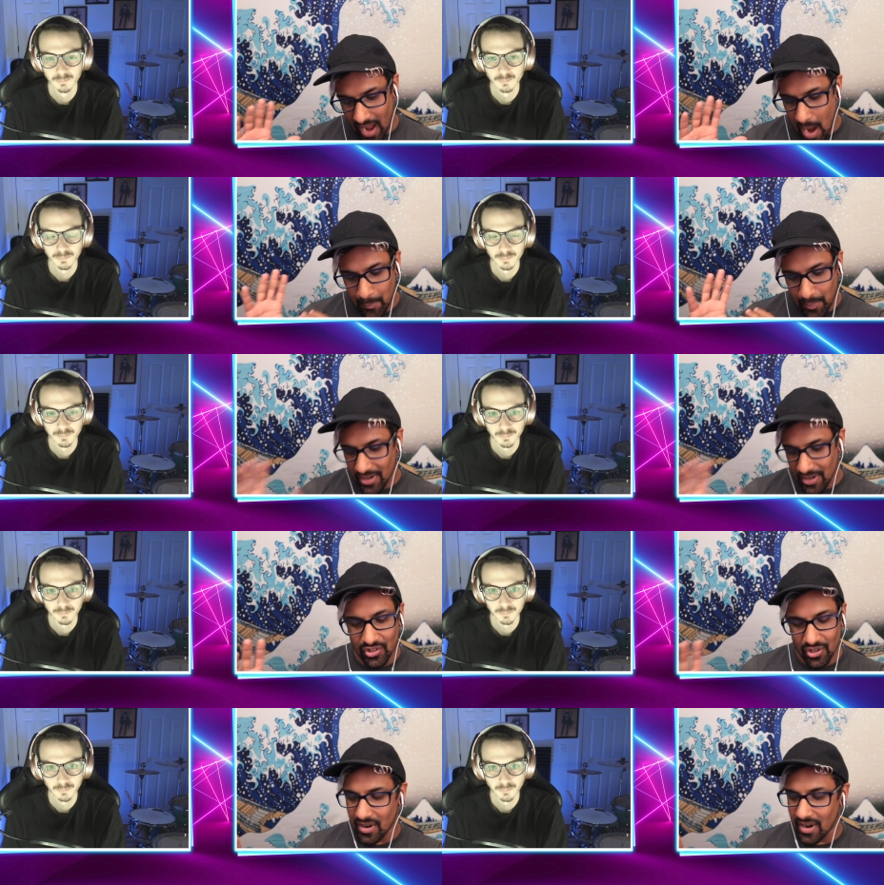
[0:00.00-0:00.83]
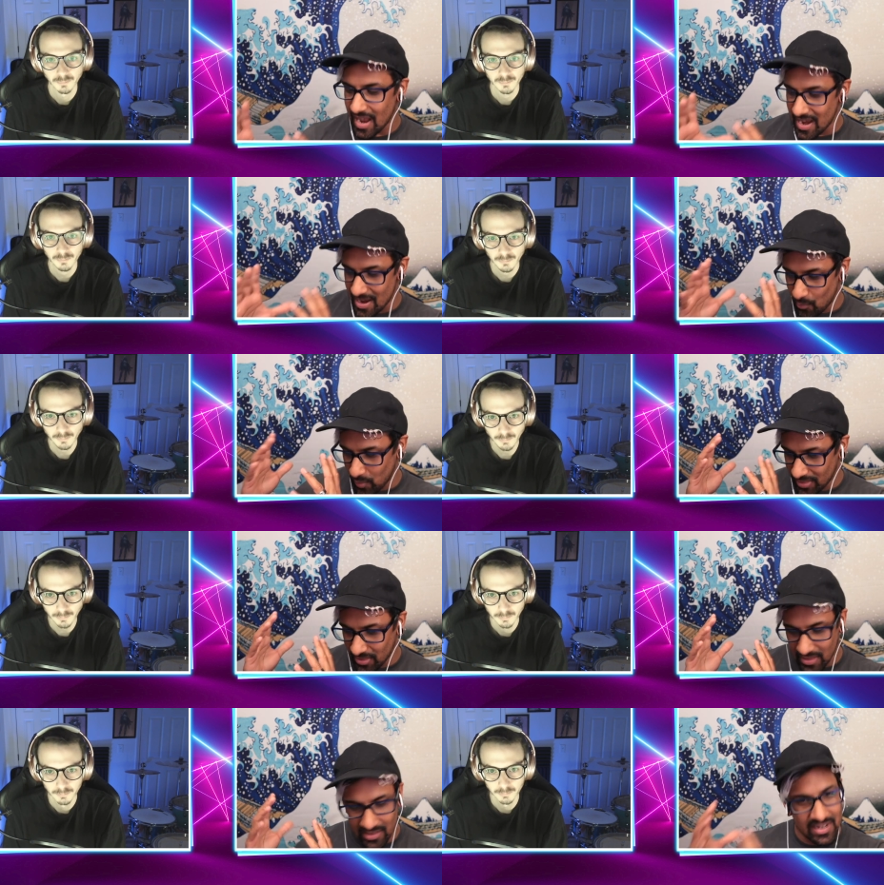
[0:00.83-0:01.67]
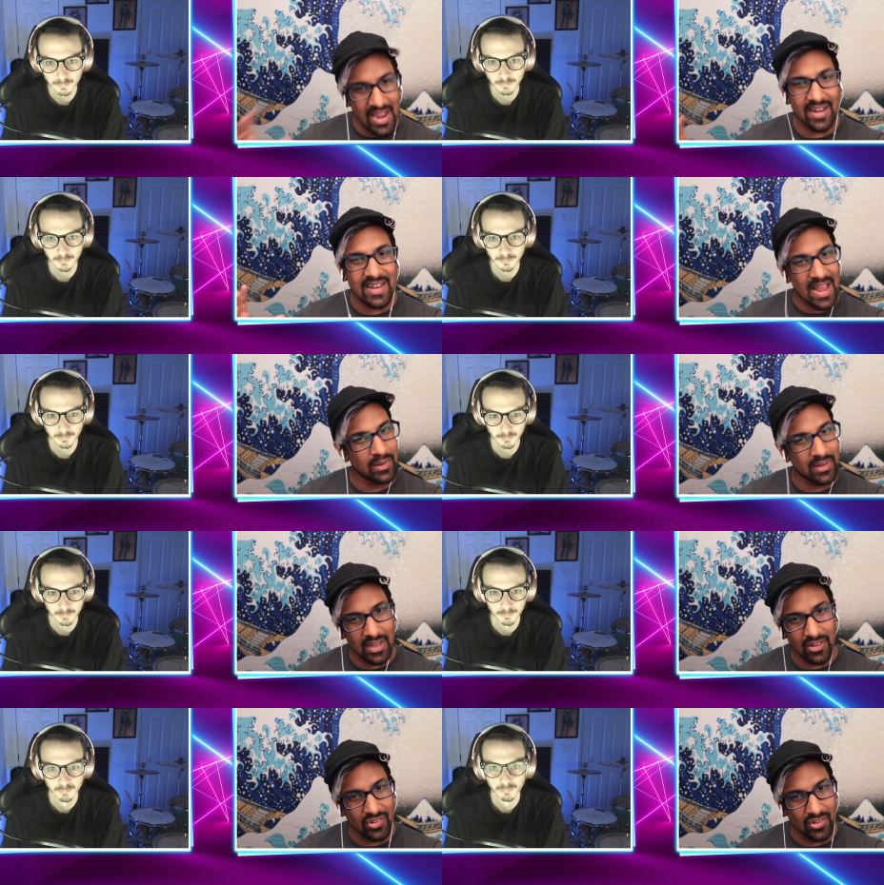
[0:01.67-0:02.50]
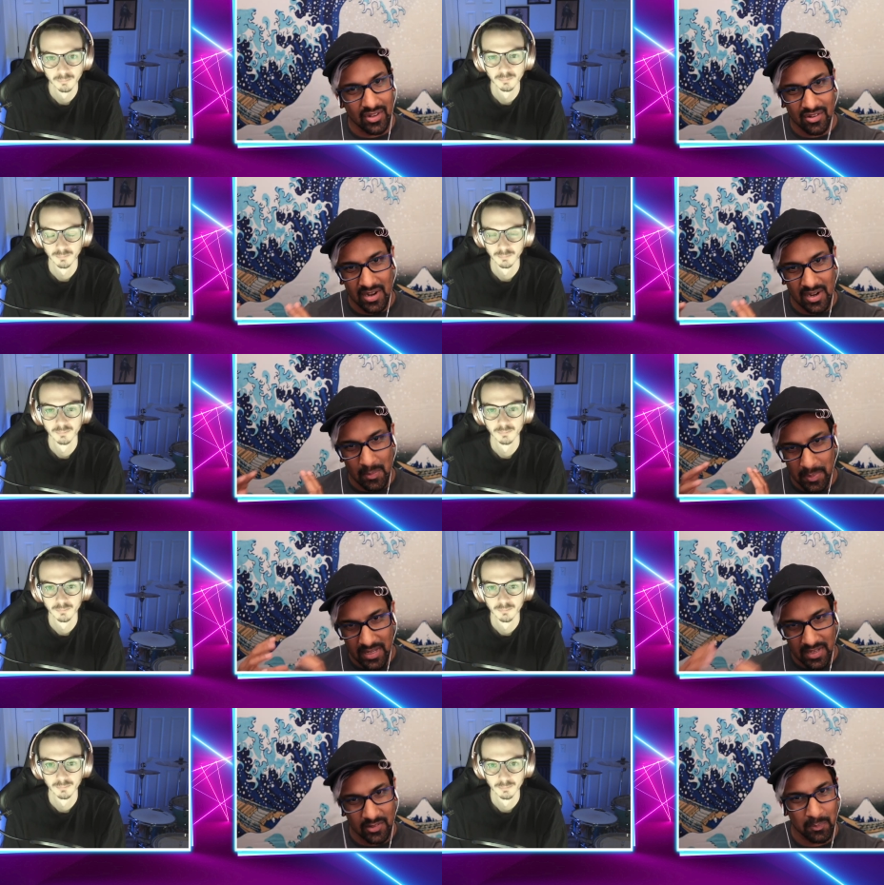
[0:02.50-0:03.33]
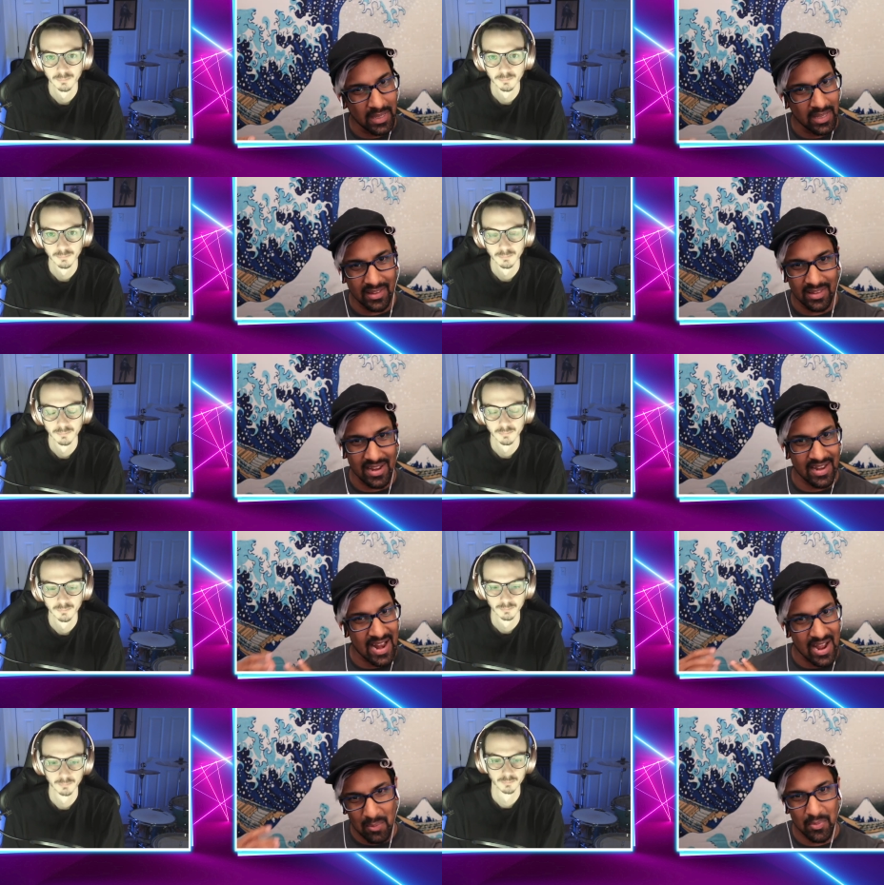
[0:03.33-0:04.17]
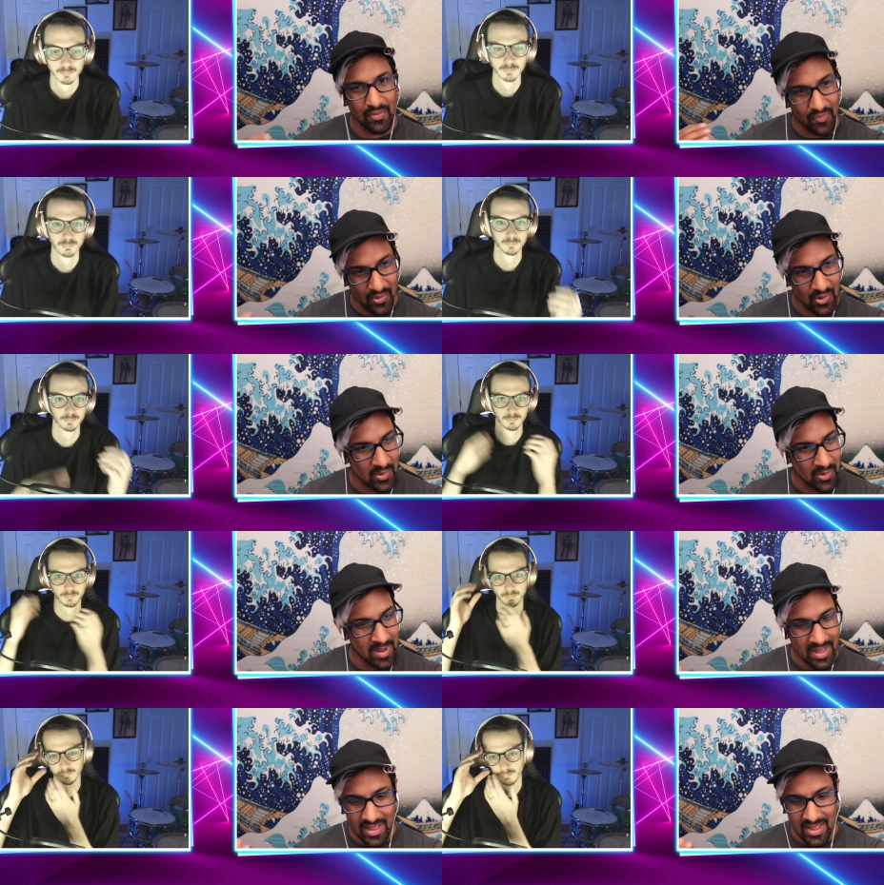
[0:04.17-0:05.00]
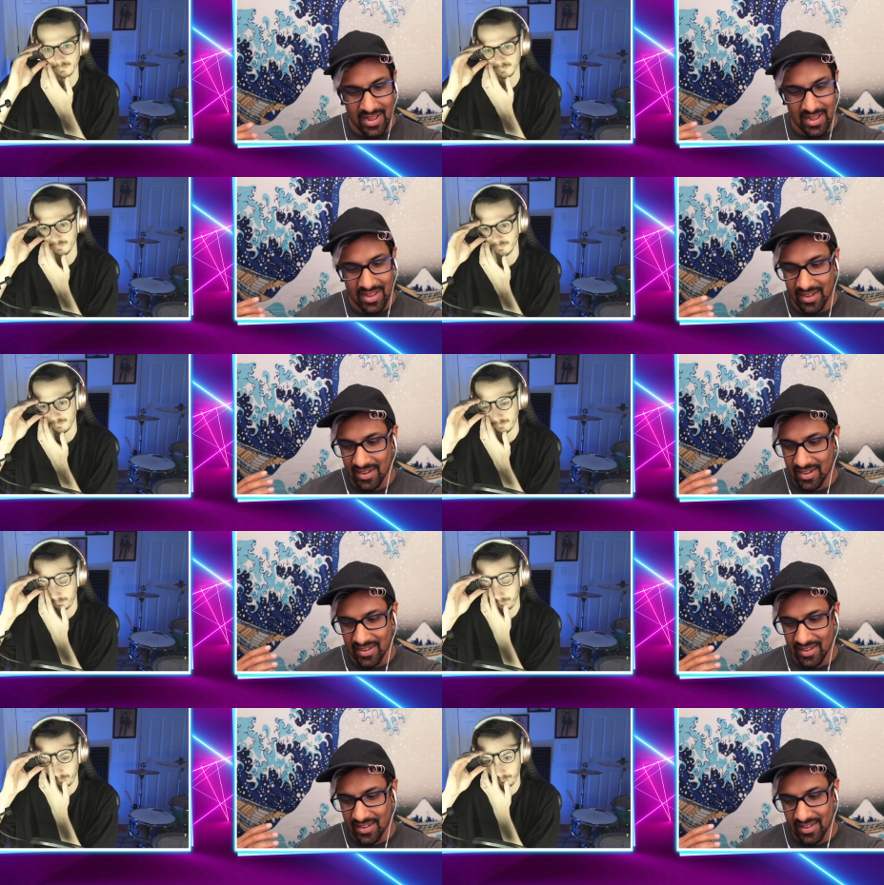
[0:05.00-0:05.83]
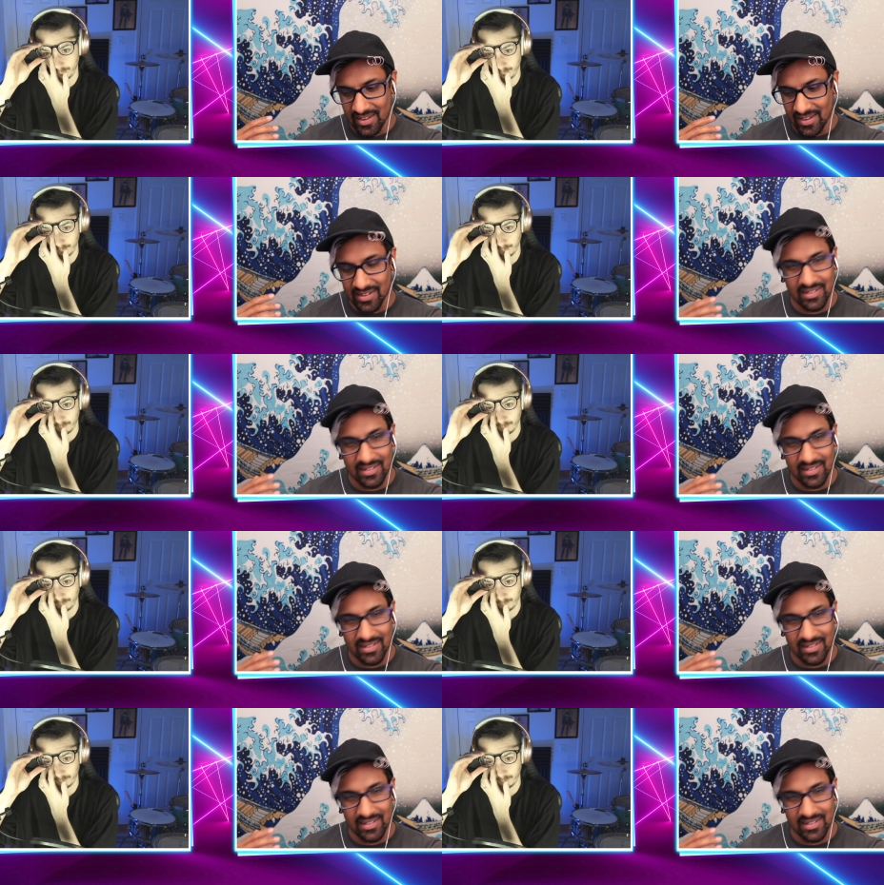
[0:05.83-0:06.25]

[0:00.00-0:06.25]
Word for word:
Speaker 1: I'm pretty sure with the tech nowadays, you can create a PSP that can outperform uh, a